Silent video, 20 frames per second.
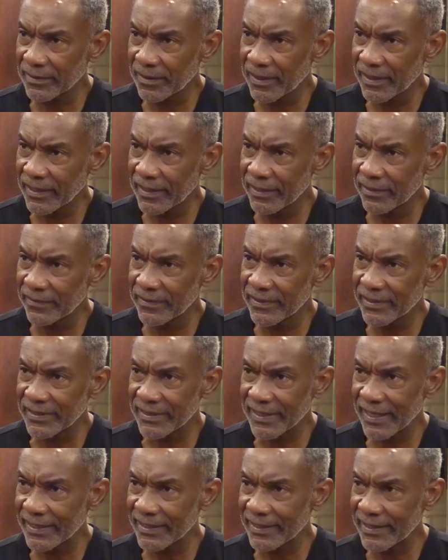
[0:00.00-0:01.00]
So I think the race
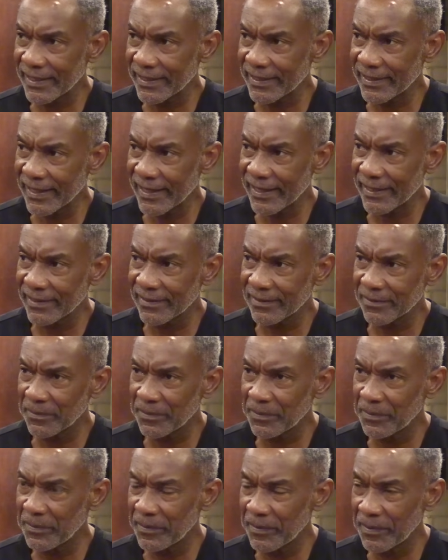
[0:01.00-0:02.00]
started at 9,
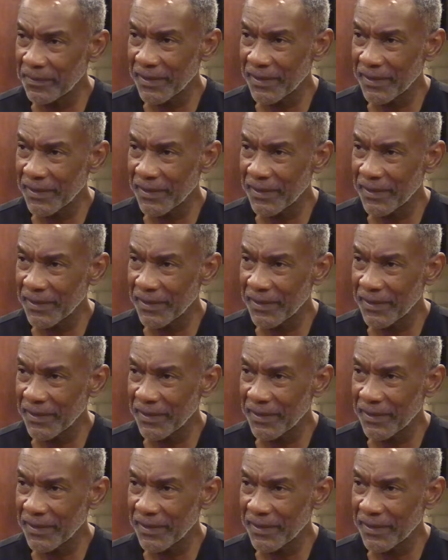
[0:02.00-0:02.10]
maybe